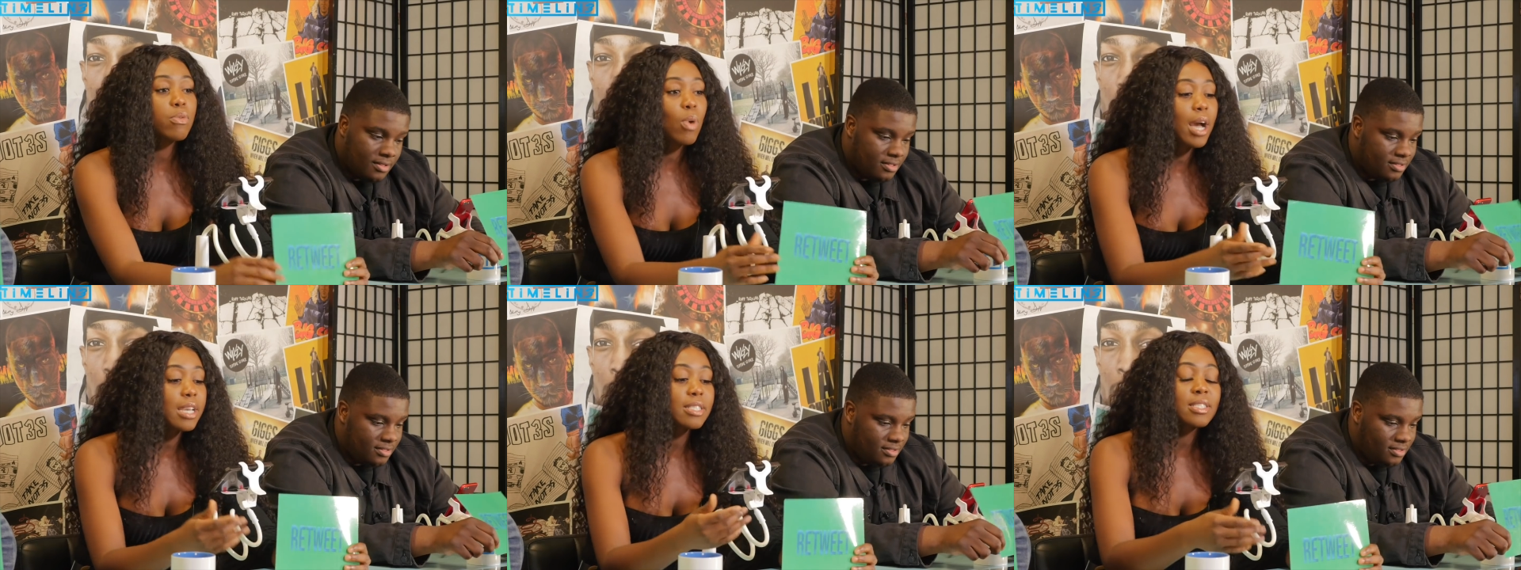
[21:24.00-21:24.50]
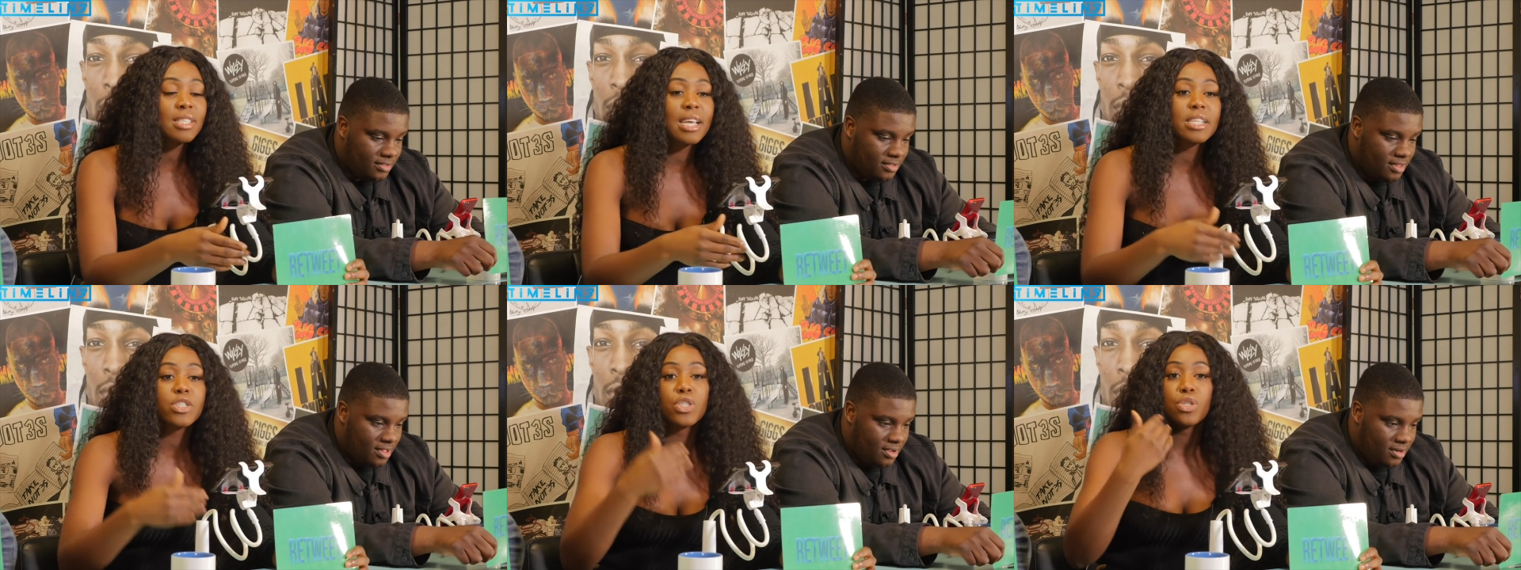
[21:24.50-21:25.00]
Speaker 1: why he's
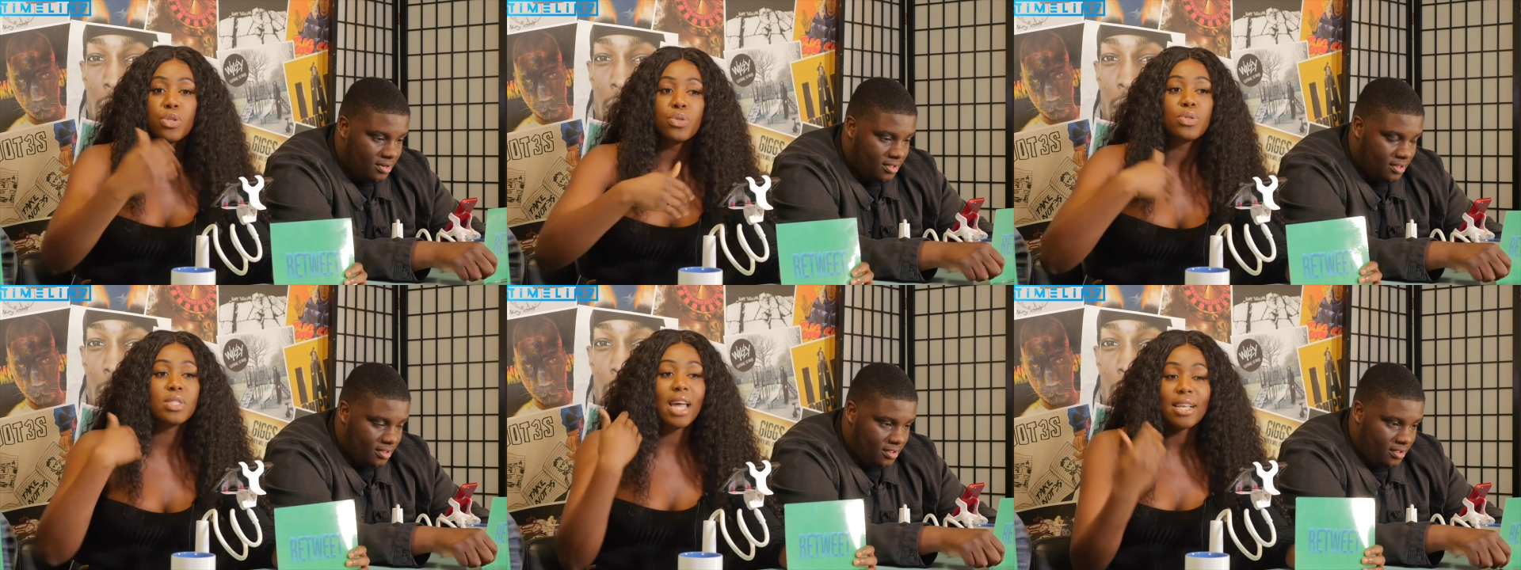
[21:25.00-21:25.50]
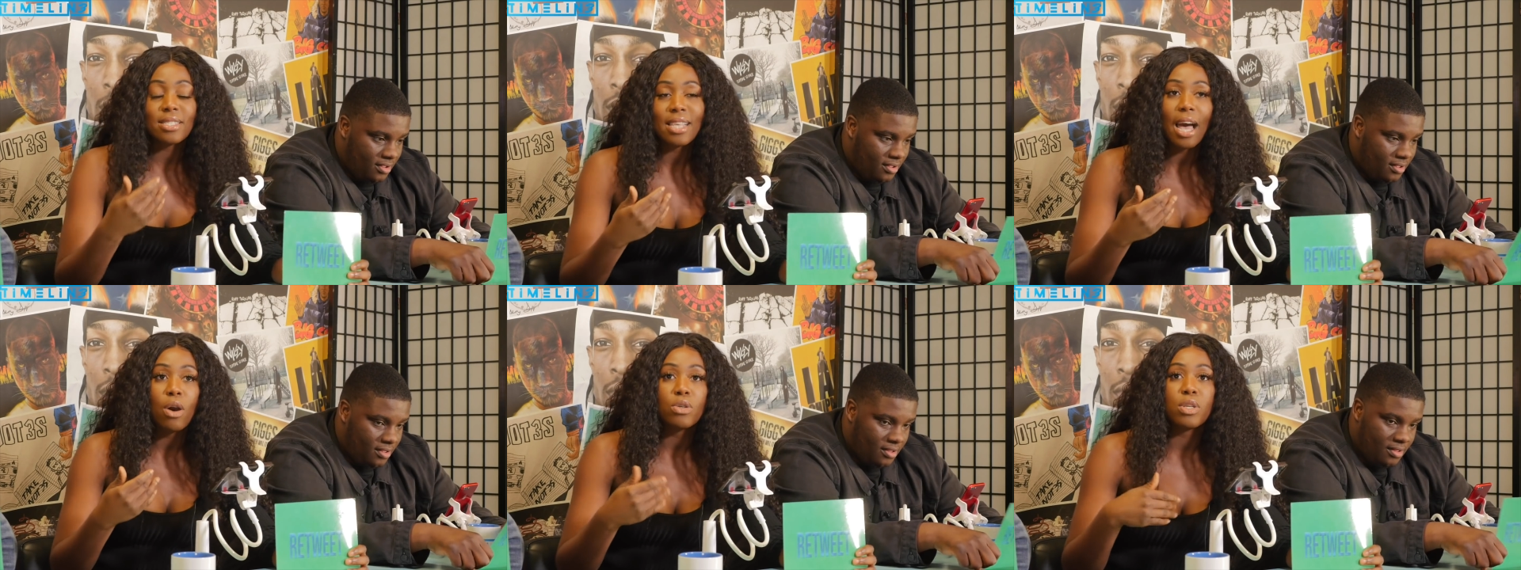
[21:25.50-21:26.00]
decided to use that
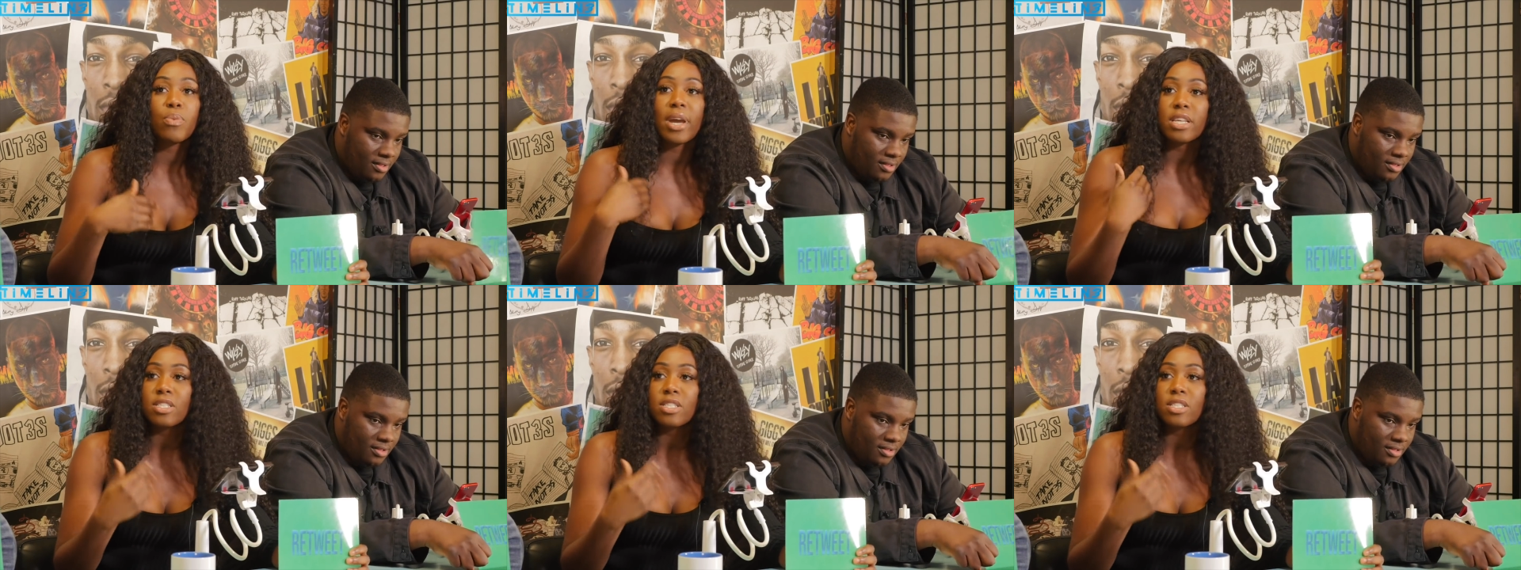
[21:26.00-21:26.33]
sound and why he's